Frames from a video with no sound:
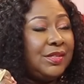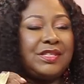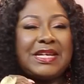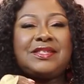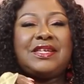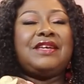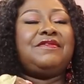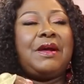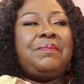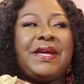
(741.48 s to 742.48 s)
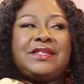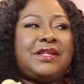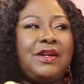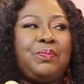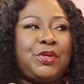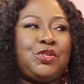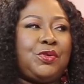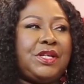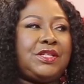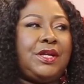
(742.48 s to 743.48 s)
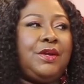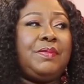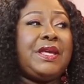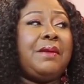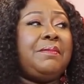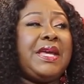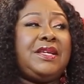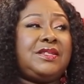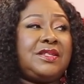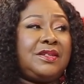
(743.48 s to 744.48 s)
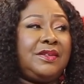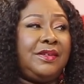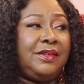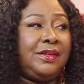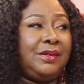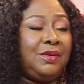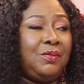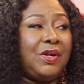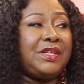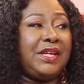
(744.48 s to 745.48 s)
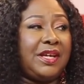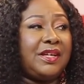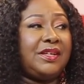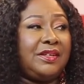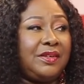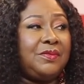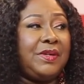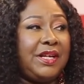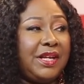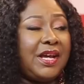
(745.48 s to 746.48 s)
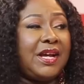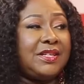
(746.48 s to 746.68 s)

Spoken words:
just give that person an opportunity and be amazed what they can really achieve.